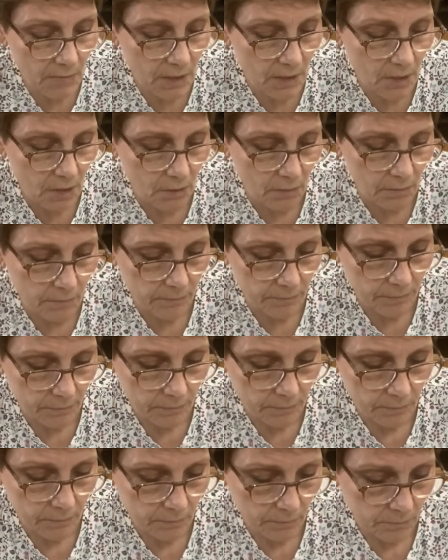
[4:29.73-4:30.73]

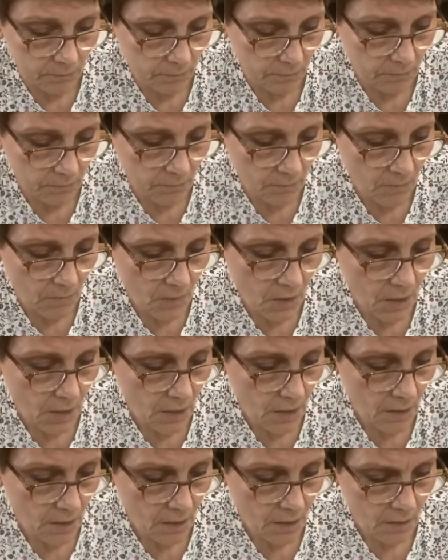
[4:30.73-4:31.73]

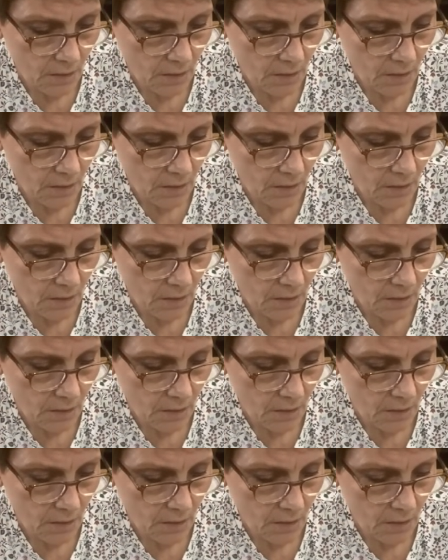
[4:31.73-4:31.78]
So